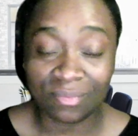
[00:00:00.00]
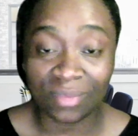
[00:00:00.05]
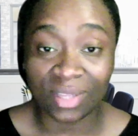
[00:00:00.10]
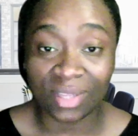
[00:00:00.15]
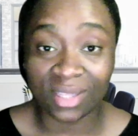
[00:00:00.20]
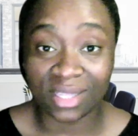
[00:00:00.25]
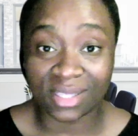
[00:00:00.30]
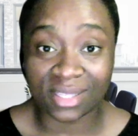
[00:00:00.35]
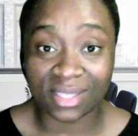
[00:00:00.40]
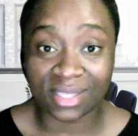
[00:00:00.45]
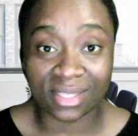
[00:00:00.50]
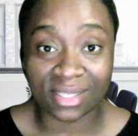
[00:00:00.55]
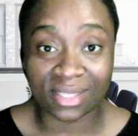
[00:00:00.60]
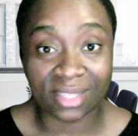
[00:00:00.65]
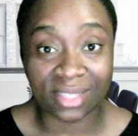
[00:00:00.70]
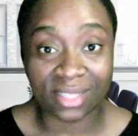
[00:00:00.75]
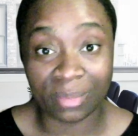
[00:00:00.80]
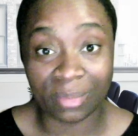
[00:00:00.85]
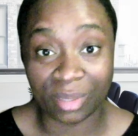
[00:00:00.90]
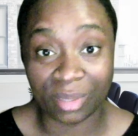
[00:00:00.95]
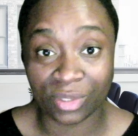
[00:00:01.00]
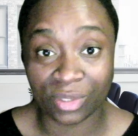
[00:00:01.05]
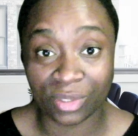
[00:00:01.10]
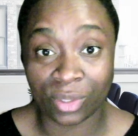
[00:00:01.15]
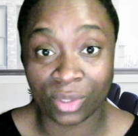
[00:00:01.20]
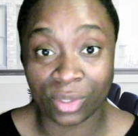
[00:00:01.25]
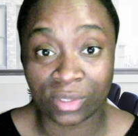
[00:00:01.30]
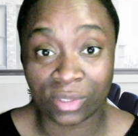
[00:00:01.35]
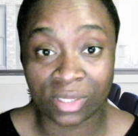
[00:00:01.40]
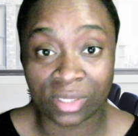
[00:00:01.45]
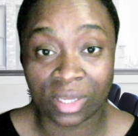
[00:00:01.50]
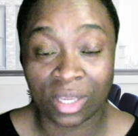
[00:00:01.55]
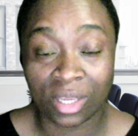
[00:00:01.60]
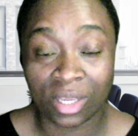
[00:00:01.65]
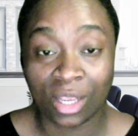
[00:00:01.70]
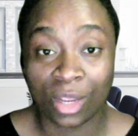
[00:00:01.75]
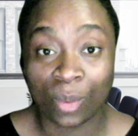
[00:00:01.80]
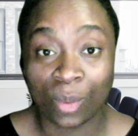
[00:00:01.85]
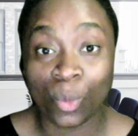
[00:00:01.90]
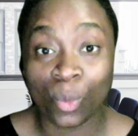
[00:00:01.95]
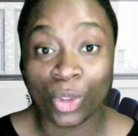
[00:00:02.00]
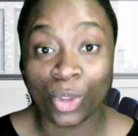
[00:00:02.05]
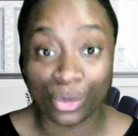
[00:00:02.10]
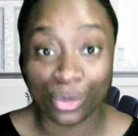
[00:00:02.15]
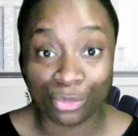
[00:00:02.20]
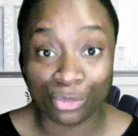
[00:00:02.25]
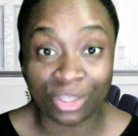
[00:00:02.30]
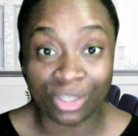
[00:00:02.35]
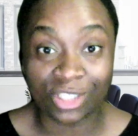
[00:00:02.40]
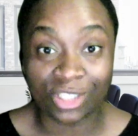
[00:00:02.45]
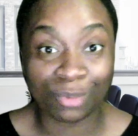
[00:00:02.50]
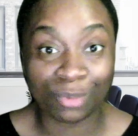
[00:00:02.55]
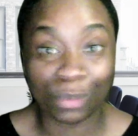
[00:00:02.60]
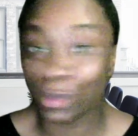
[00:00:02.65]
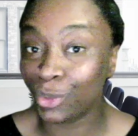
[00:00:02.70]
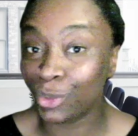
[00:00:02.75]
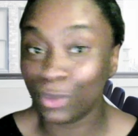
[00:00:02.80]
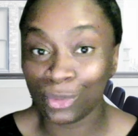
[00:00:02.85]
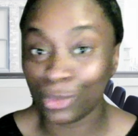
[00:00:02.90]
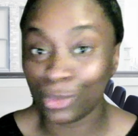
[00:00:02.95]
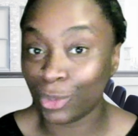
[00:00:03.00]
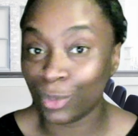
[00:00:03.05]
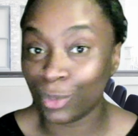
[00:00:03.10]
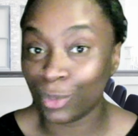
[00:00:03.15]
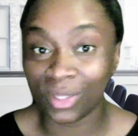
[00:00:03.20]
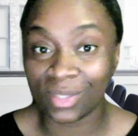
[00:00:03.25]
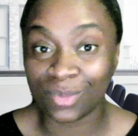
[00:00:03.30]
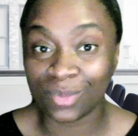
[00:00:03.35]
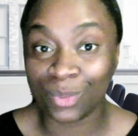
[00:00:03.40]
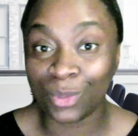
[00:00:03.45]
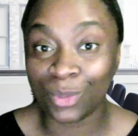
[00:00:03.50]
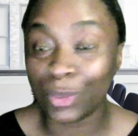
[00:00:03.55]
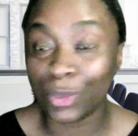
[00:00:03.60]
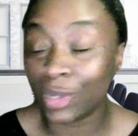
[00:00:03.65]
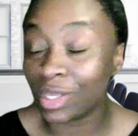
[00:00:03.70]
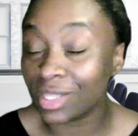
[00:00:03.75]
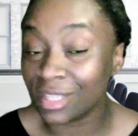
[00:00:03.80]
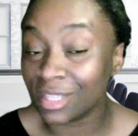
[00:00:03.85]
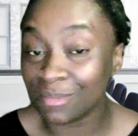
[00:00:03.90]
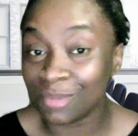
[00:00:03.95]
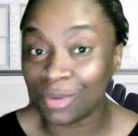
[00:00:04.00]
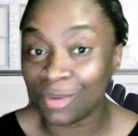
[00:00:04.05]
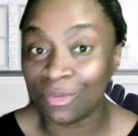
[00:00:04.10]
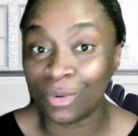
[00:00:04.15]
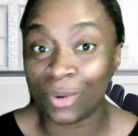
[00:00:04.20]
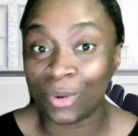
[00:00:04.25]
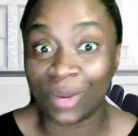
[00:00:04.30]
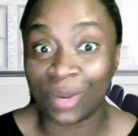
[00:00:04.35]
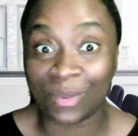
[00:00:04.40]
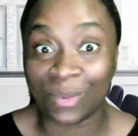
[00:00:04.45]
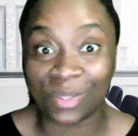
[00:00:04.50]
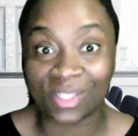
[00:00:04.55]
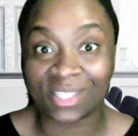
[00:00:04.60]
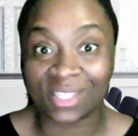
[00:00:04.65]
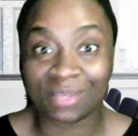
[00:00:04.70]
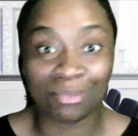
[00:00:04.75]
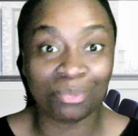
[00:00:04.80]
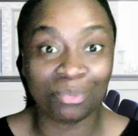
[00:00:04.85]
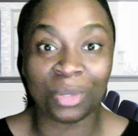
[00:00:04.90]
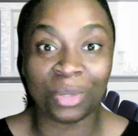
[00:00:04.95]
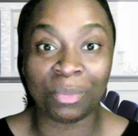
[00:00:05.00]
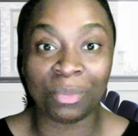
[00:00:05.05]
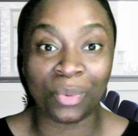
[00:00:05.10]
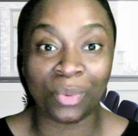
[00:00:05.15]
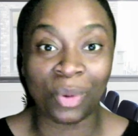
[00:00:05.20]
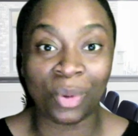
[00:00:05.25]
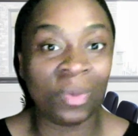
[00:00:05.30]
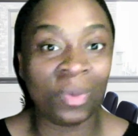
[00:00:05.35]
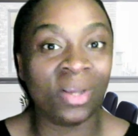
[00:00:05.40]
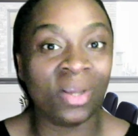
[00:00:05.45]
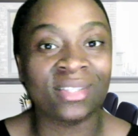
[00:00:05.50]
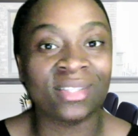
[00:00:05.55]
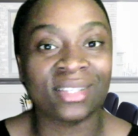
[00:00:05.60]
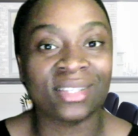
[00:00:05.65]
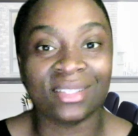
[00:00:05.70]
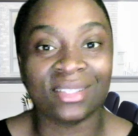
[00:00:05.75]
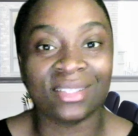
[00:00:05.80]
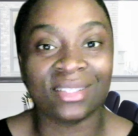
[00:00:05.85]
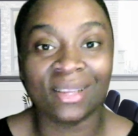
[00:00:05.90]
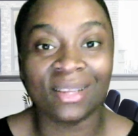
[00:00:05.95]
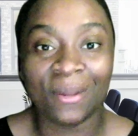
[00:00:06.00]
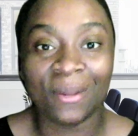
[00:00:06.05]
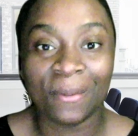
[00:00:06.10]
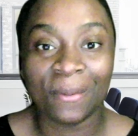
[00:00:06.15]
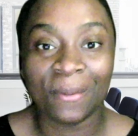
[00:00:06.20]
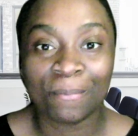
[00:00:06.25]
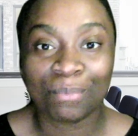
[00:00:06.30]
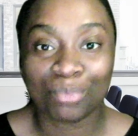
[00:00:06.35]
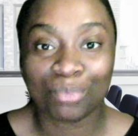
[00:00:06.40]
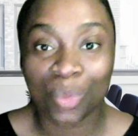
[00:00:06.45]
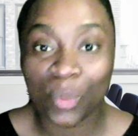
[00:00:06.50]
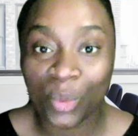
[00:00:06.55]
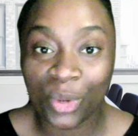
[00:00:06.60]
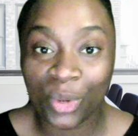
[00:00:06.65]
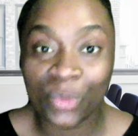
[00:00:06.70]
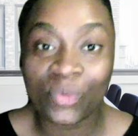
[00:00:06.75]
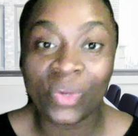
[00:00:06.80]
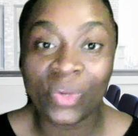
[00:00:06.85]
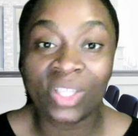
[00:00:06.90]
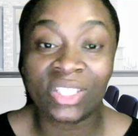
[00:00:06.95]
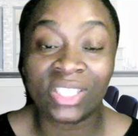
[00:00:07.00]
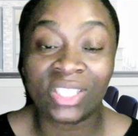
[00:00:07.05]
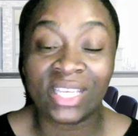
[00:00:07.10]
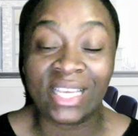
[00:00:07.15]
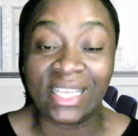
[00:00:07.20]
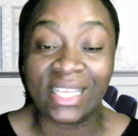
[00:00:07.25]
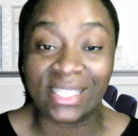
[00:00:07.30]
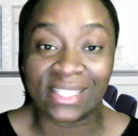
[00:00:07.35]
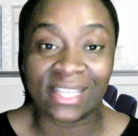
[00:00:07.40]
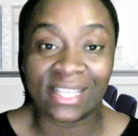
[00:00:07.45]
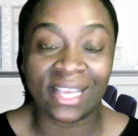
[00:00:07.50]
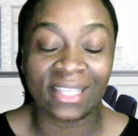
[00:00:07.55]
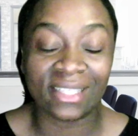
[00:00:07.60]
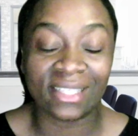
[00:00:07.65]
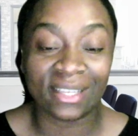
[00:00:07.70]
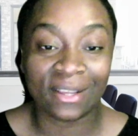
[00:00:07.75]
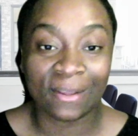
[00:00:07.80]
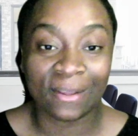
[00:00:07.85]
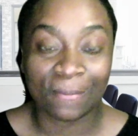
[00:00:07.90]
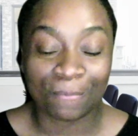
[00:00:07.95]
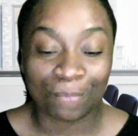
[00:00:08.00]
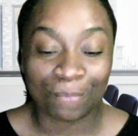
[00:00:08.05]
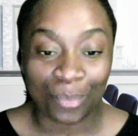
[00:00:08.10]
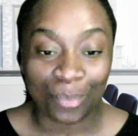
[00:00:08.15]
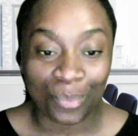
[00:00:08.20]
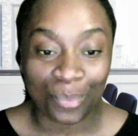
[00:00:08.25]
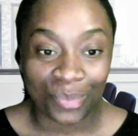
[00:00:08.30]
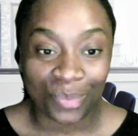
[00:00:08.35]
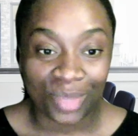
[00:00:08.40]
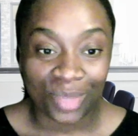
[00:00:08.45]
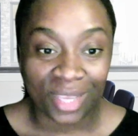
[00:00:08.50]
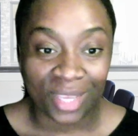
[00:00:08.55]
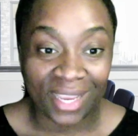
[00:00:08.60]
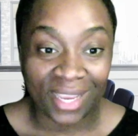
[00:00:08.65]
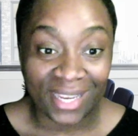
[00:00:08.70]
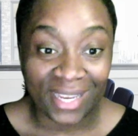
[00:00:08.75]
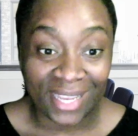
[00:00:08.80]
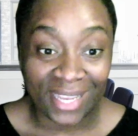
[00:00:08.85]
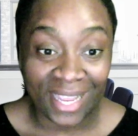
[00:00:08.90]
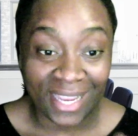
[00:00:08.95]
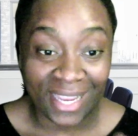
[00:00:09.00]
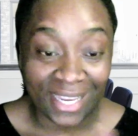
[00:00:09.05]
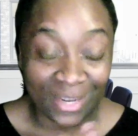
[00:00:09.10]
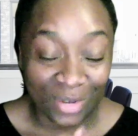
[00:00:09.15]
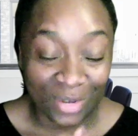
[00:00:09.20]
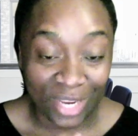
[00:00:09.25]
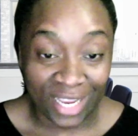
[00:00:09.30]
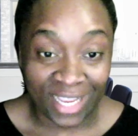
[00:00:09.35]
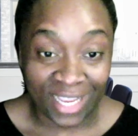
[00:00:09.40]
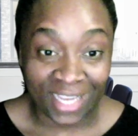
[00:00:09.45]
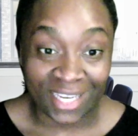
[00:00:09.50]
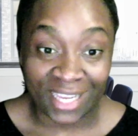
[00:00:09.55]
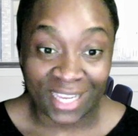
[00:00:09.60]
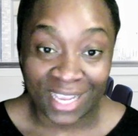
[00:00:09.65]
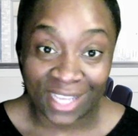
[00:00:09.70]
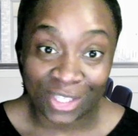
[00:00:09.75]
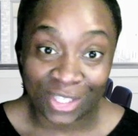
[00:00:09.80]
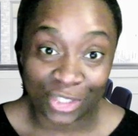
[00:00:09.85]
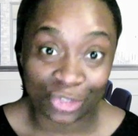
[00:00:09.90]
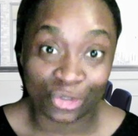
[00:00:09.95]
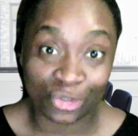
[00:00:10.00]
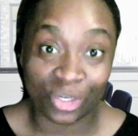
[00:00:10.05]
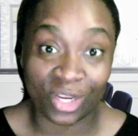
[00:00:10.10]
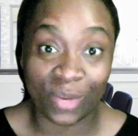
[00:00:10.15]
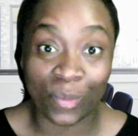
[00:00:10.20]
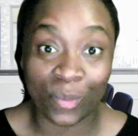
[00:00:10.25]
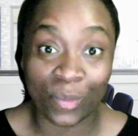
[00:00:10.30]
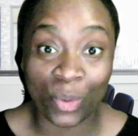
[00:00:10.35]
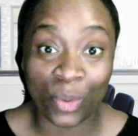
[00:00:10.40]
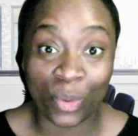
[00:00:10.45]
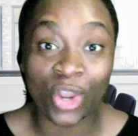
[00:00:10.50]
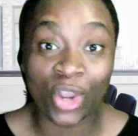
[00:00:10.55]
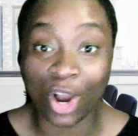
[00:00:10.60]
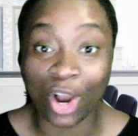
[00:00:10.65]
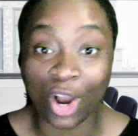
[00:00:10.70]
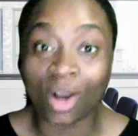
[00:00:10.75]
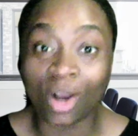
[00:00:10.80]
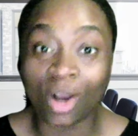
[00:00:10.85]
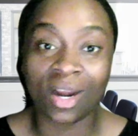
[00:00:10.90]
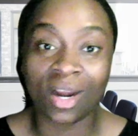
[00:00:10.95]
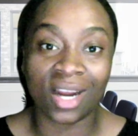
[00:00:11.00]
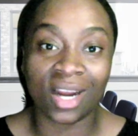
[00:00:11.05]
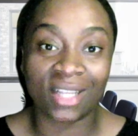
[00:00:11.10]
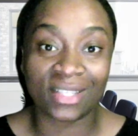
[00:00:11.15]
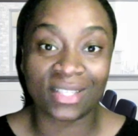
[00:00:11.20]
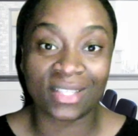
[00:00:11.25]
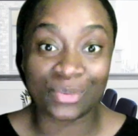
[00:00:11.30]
this is the same as us. We are rich, but we don't know it. We look in the mirror and we see a poor person, but we're rich. He said, in history, we are at the